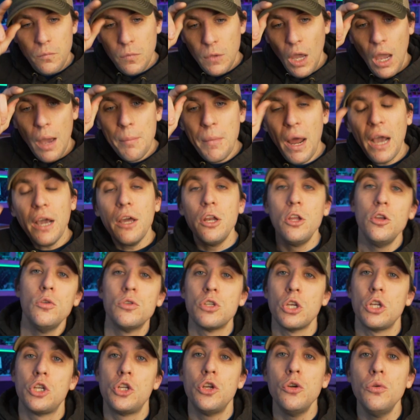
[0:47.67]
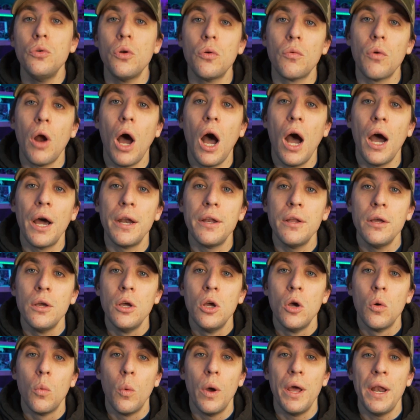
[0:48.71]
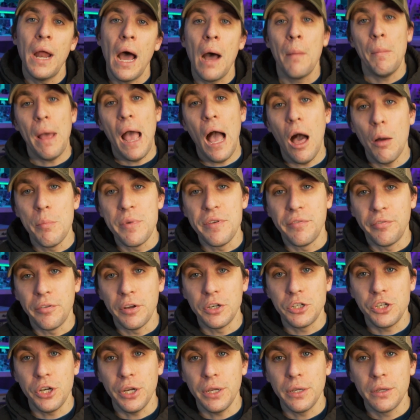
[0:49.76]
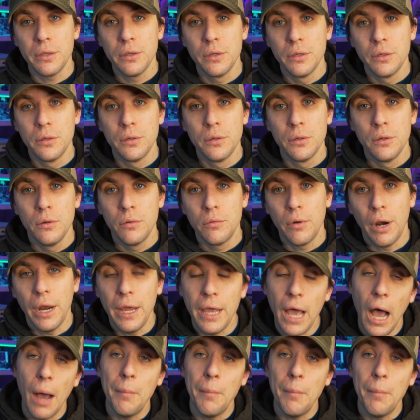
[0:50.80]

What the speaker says: I'm not going to use a tuna rod when I'm albie fishing, right?